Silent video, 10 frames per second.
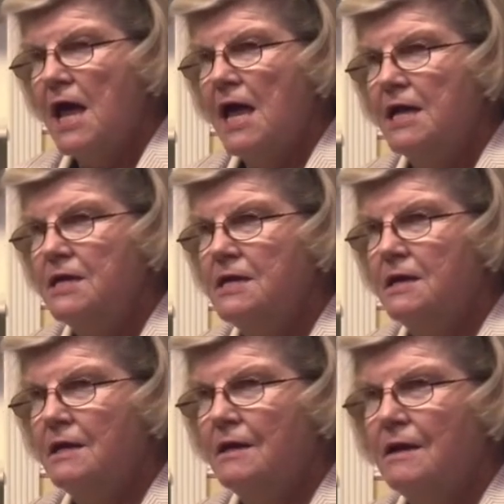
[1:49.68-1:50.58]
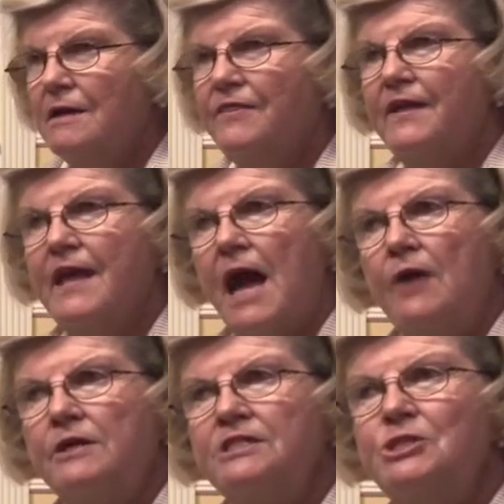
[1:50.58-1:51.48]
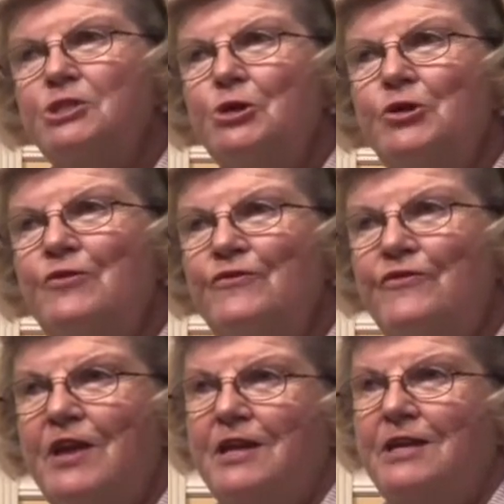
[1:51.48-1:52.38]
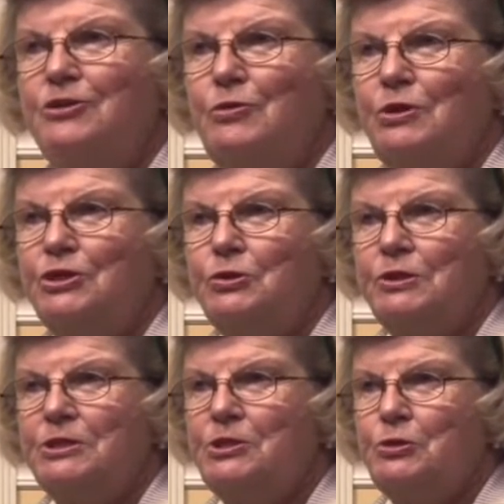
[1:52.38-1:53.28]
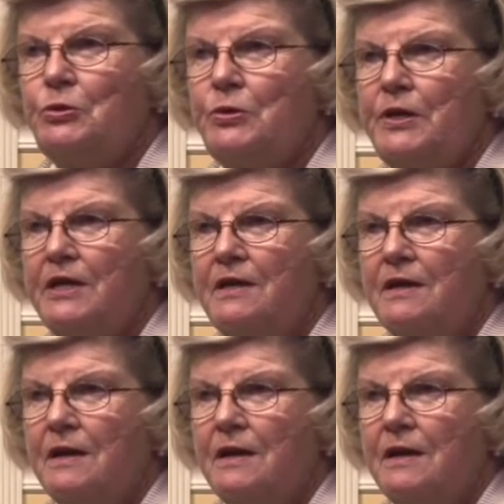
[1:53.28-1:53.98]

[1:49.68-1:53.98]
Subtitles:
and the characters couldn't fit into a short story.